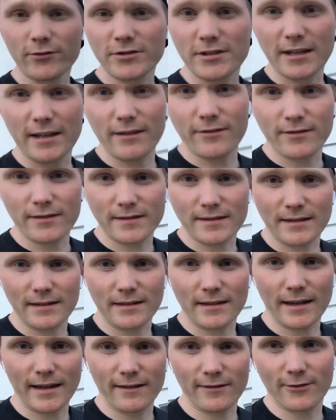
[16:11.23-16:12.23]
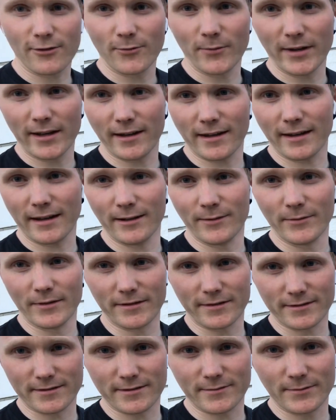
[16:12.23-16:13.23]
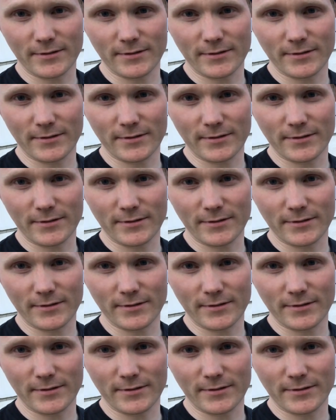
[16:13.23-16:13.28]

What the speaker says: chance to see it have so many kilometers